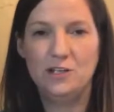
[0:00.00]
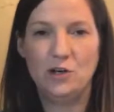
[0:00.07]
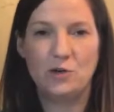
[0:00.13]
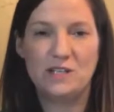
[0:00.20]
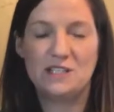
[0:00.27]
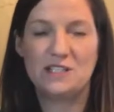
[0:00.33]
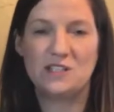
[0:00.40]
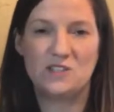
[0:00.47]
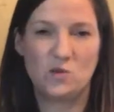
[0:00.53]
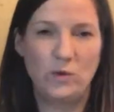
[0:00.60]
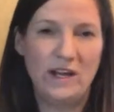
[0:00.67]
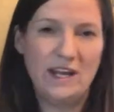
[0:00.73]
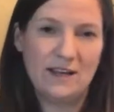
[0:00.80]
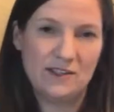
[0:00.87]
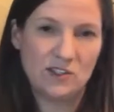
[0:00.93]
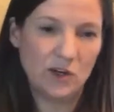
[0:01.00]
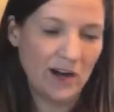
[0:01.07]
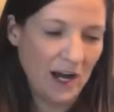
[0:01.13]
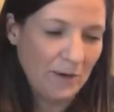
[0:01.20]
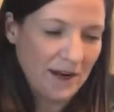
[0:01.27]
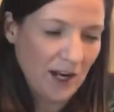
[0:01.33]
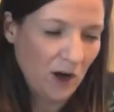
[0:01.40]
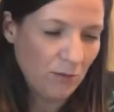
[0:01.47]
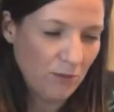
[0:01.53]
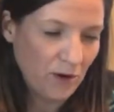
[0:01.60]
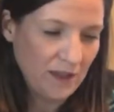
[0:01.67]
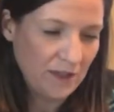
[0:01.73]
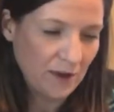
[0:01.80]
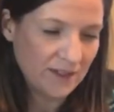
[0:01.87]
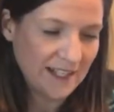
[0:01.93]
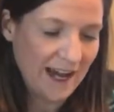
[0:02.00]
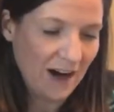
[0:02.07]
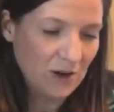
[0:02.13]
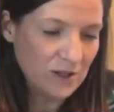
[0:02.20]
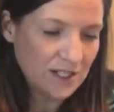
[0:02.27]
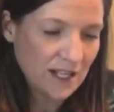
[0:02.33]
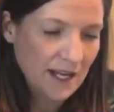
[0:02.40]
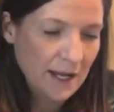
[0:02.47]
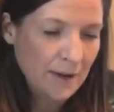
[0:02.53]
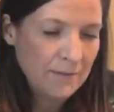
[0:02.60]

notice the swings, or I would help point those out,